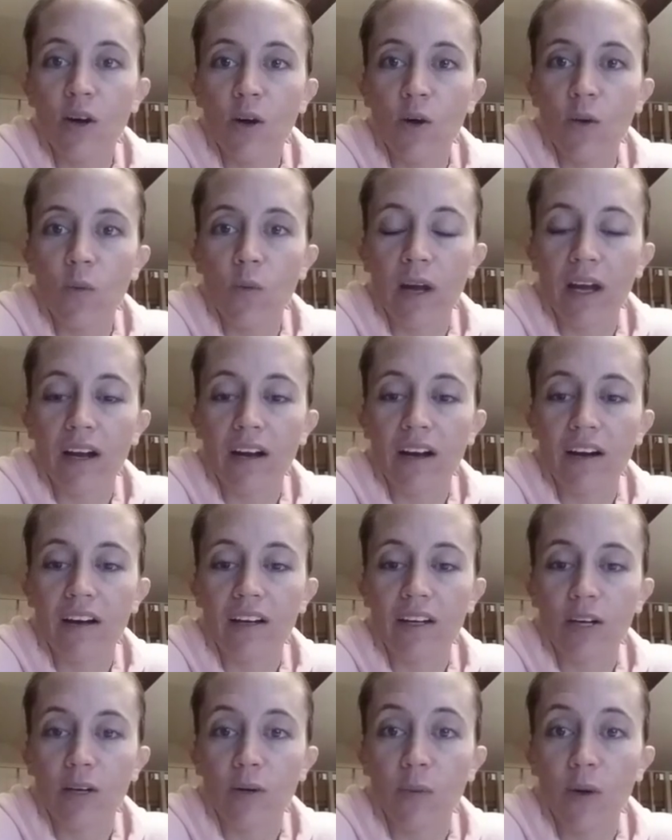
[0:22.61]
where
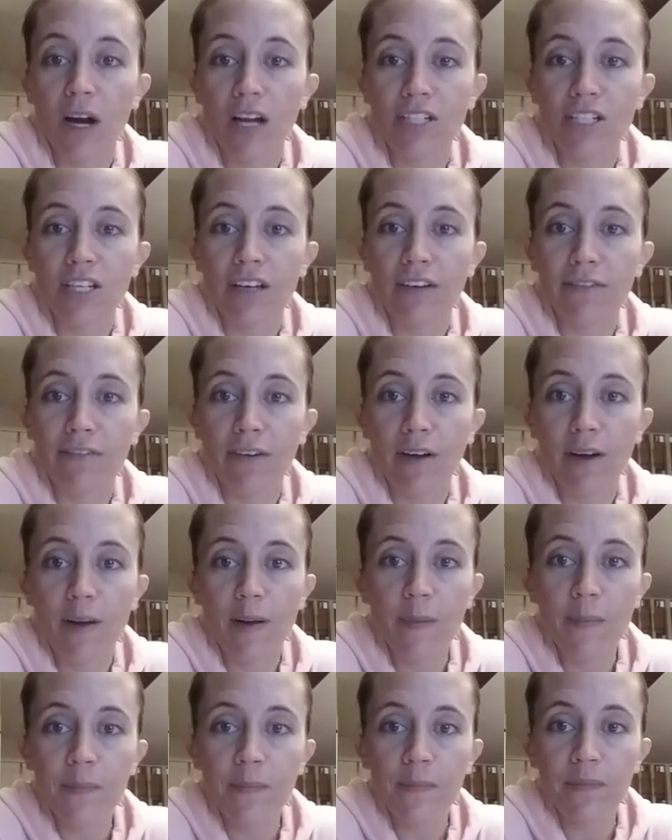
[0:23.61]
you're watching from.